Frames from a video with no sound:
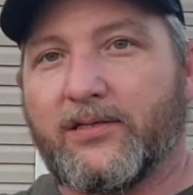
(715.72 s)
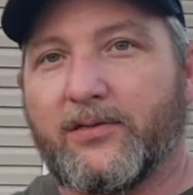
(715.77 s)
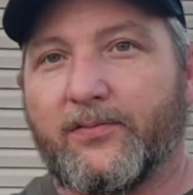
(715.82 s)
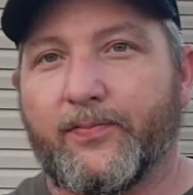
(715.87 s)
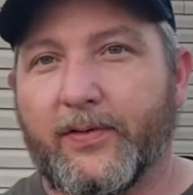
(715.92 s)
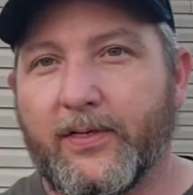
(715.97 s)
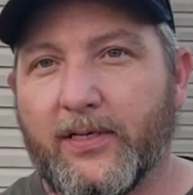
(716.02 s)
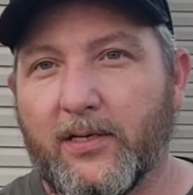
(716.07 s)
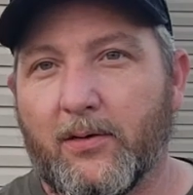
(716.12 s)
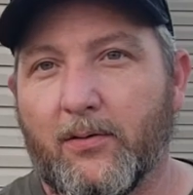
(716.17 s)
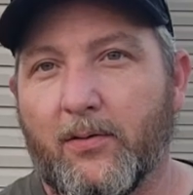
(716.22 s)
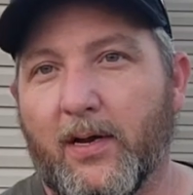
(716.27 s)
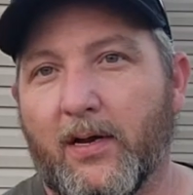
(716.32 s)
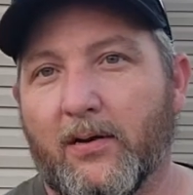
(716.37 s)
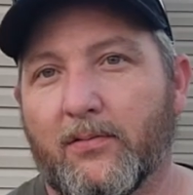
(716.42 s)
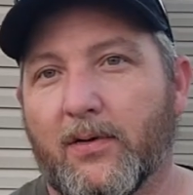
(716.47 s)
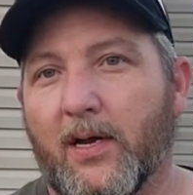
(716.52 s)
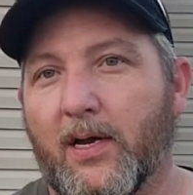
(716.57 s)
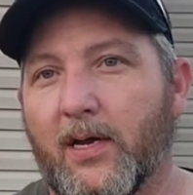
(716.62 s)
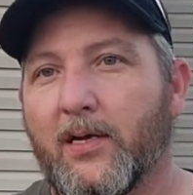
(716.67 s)
the video
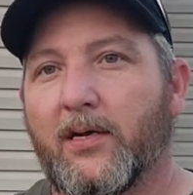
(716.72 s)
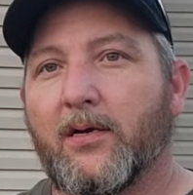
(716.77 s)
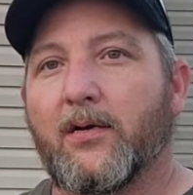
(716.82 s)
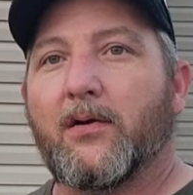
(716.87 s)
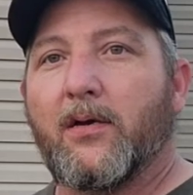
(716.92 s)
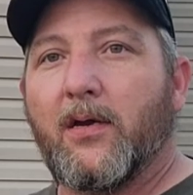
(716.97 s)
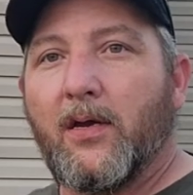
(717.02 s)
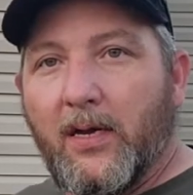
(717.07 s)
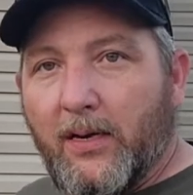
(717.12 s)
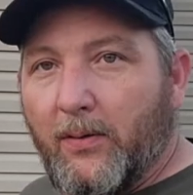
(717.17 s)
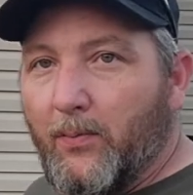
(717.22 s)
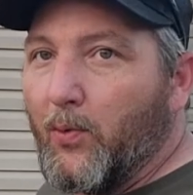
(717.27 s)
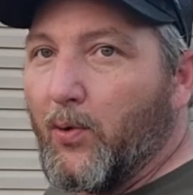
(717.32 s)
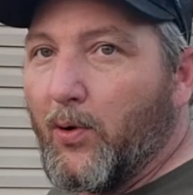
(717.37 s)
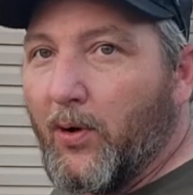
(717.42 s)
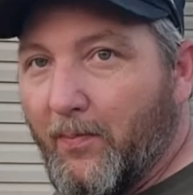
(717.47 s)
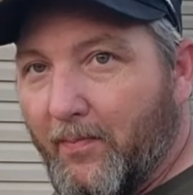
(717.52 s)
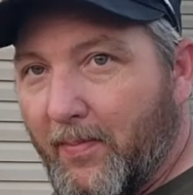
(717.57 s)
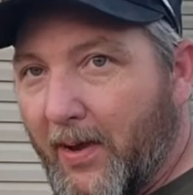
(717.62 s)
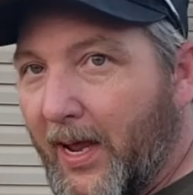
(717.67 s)
out right here, and we'll
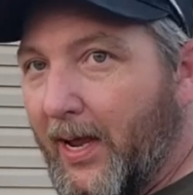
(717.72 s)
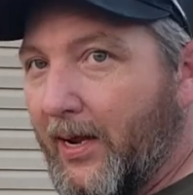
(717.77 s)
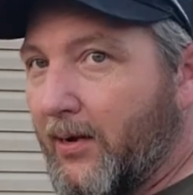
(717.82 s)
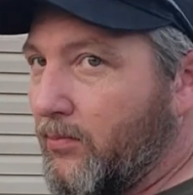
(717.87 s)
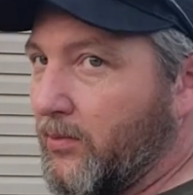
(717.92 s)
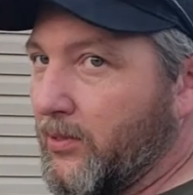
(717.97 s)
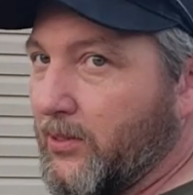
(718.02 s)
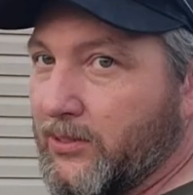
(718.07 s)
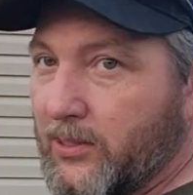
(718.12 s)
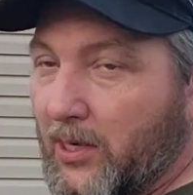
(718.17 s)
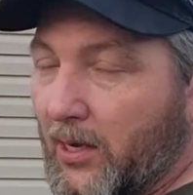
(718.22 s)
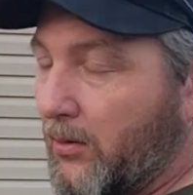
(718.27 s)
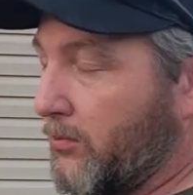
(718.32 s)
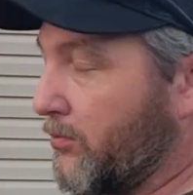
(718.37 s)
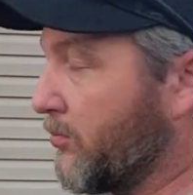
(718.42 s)
come back when it's all